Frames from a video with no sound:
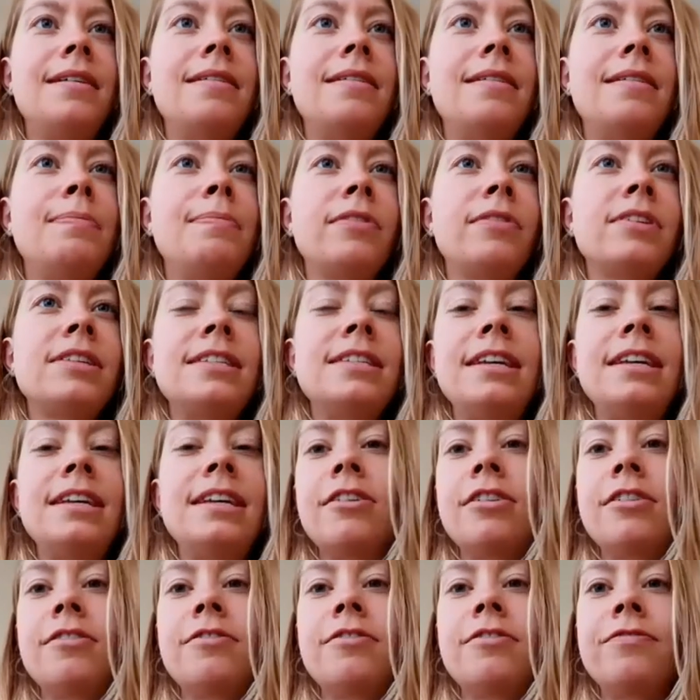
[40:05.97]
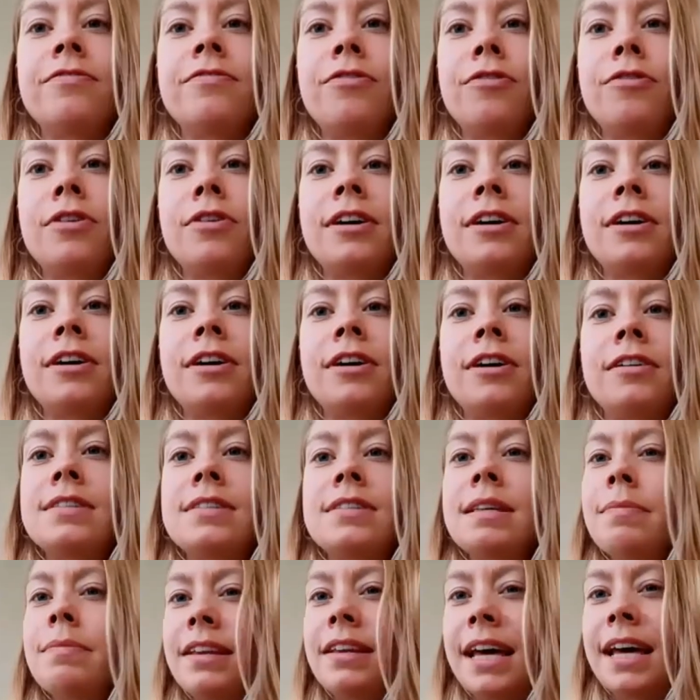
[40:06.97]
people see her for
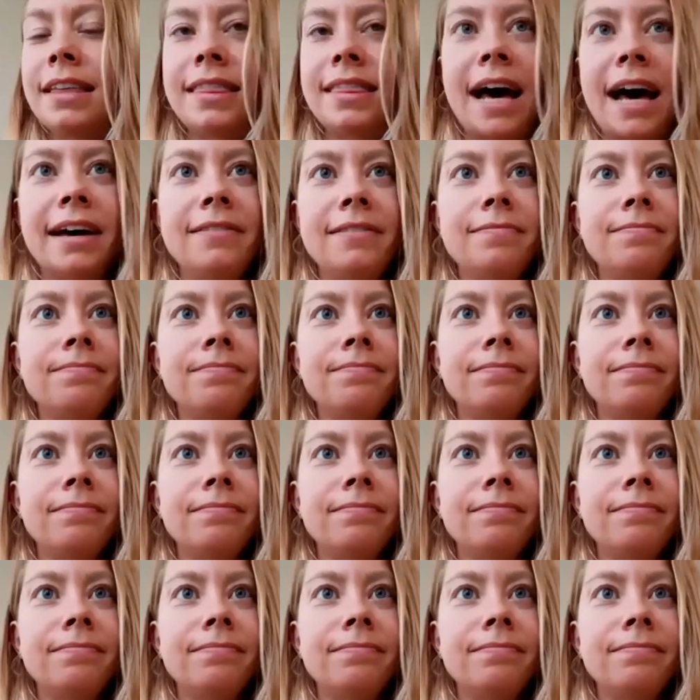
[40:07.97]
something like that